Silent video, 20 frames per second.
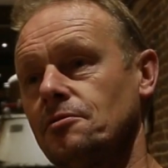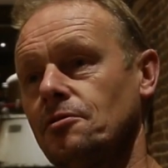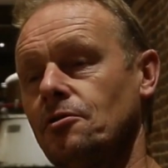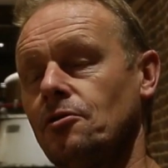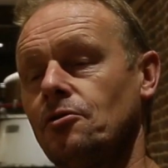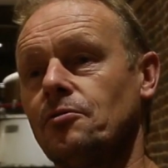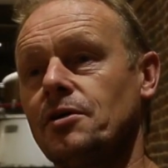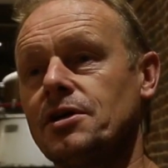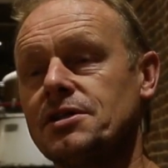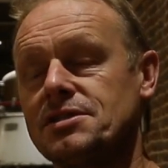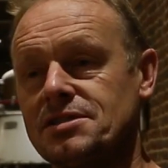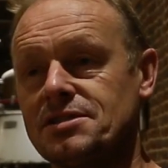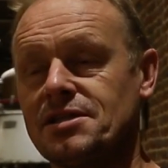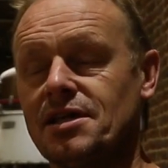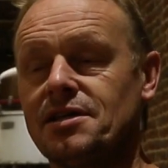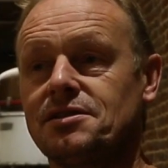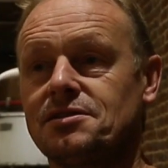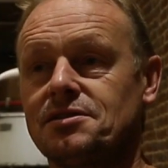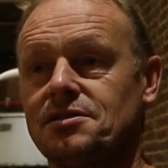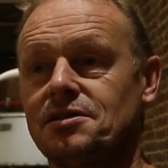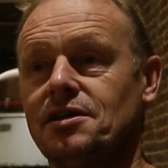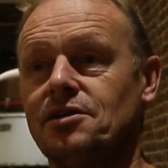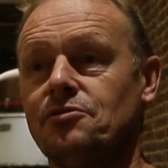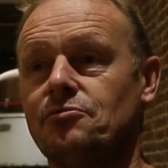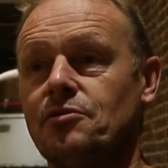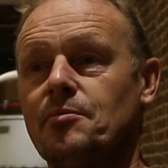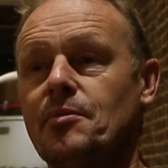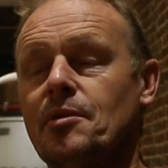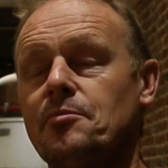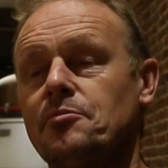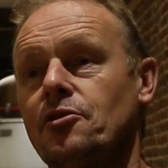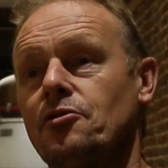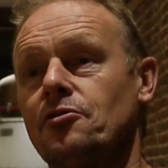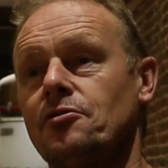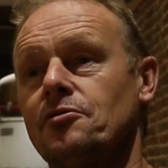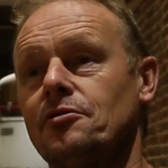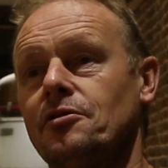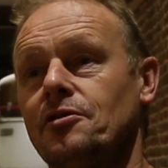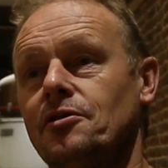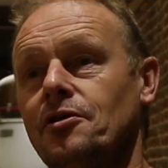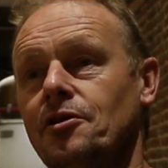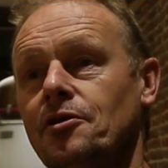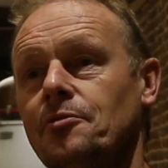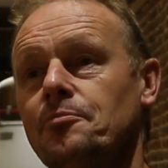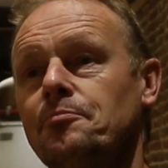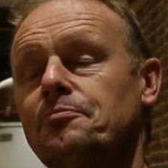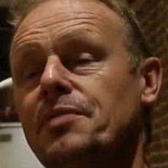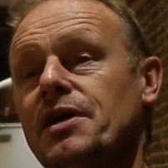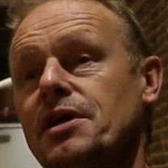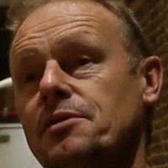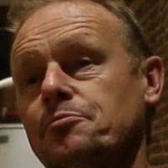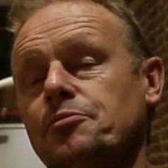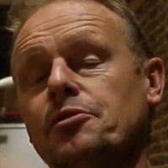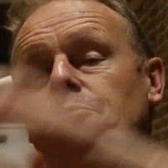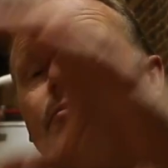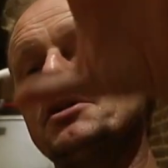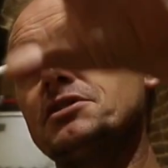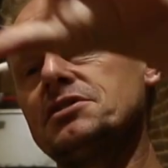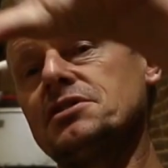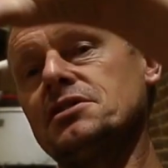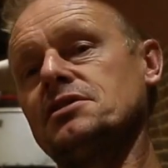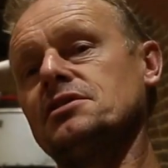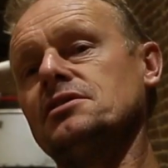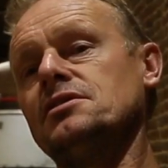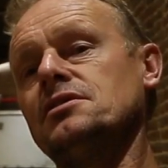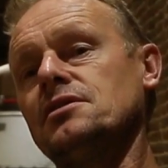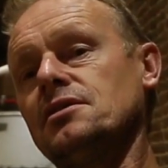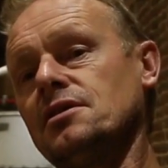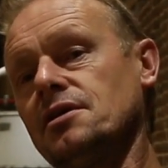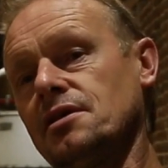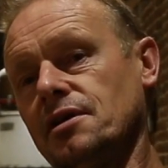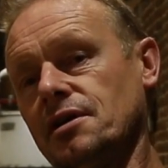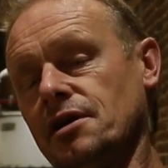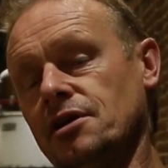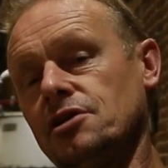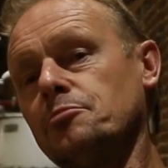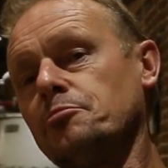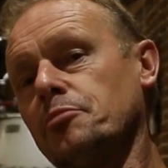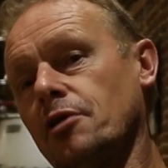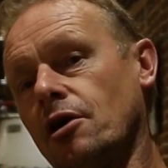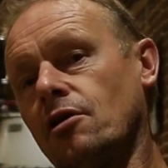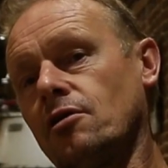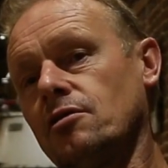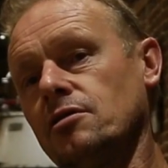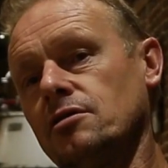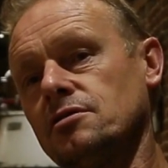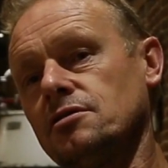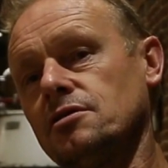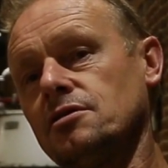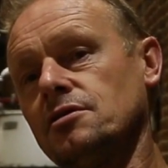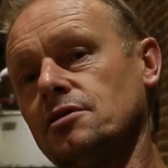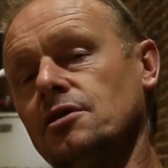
always said he remembered a big publicity in a bar,